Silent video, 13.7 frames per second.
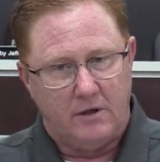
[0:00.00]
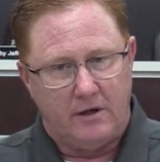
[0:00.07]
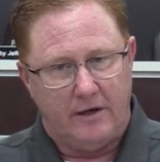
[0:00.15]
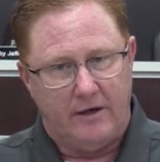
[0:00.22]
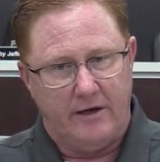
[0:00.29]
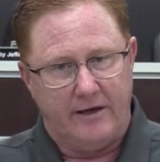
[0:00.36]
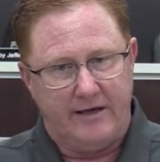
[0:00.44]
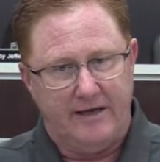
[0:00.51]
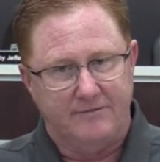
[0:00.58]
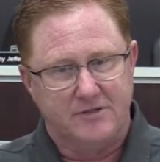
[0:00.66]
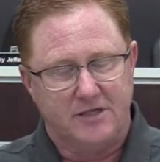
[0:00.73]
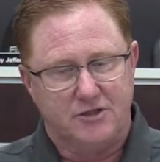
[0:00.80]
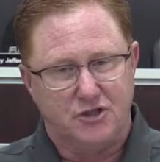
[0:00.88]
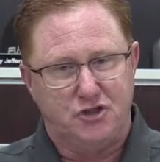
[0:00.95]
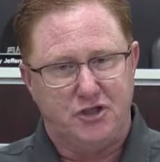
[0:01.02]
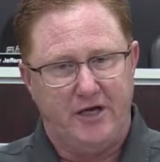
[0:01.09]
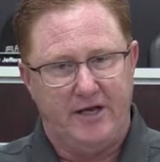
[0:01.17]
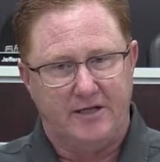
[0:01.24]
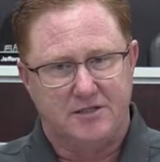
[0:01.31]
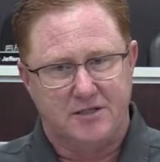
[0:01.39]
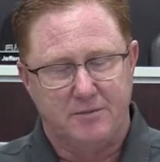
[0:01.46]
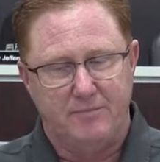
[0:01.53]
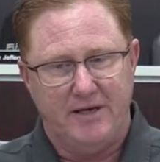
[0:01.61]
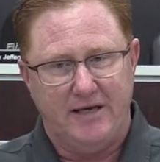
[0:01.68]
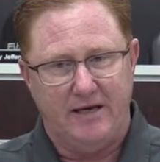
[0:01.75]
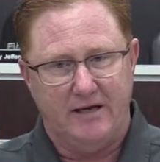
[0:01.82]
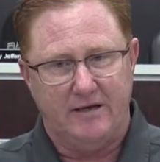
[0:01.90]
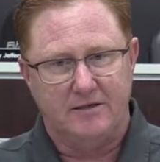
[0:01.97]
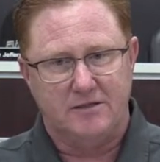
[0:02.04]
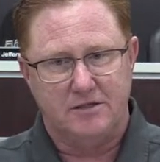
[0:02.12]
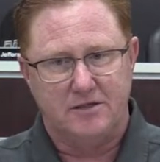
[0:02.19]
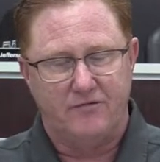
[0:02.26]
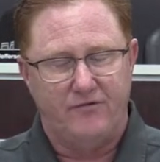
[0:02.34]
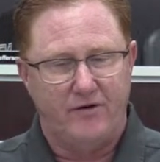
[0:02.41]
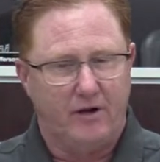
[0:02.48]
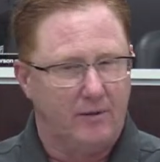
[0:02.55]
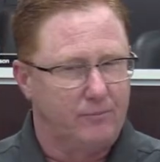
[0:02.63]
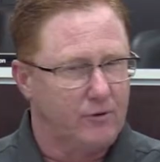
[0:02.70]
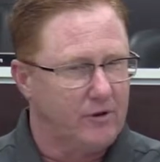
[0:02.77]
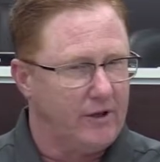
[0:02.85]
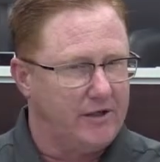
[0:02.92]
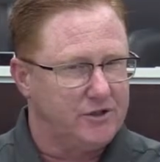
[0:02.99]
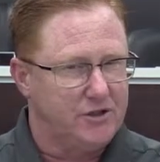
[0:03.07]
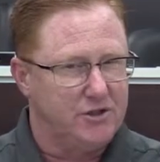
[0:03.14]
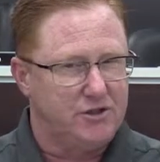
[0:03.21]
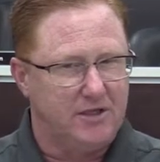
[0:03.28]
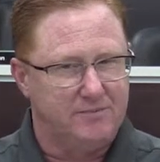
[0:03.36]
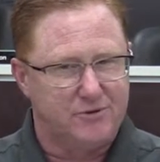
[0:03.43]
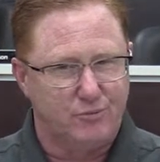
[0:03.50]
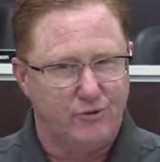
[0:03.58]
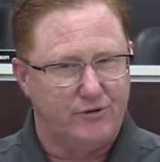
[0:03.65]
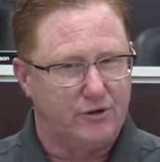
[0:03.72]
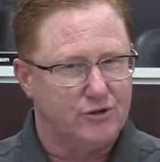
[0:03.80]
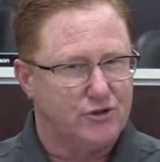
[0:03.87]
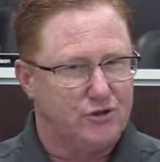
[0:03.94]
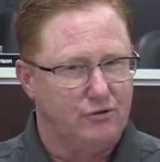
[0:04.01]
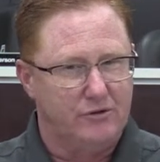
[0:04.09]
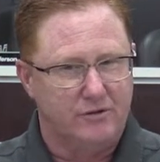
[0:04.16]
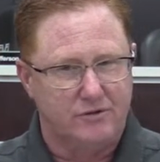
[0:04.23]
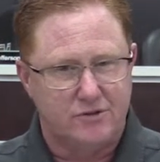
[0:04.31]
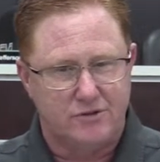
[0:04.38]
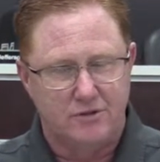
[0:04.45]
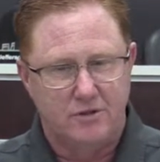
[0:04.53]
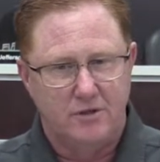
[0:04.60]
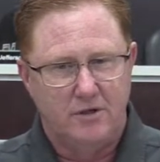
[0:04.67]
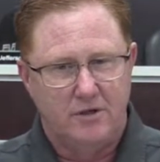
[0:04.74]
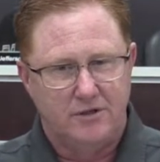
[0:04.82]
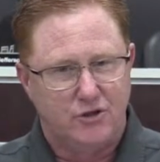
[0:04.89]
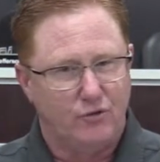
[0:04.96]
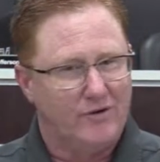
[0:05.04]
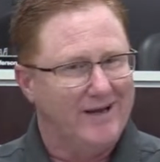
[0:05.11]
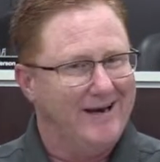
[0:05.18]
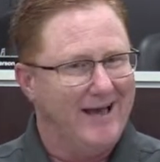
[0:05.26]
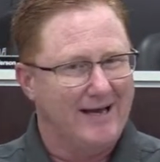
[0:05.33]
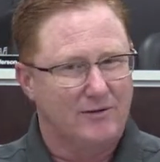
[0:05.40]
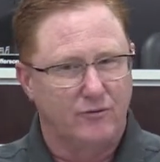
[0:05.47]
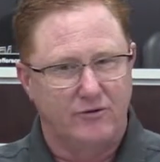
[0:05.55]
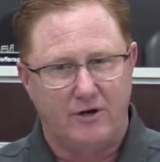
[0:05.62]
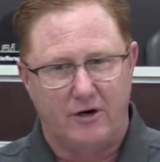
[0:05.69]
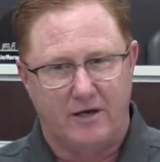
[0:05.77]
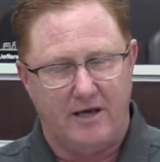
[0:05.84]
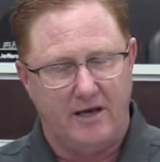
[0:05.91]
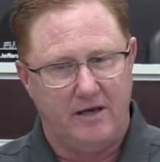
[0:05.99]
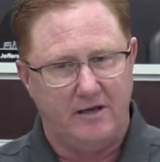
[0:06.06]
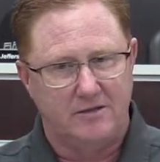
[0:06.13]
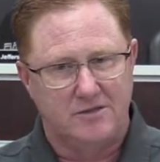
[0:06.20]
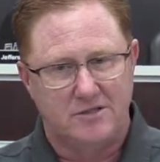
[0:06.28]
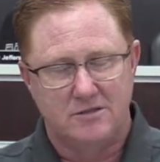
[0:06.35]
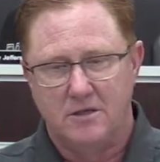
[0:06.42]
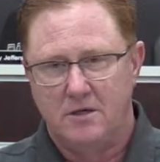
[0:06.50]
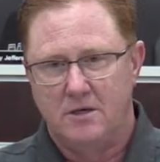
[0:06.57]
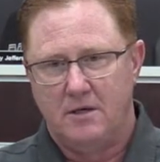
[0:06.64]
It gives us a chance to begin to develop relationships with our students, to connect with our kids,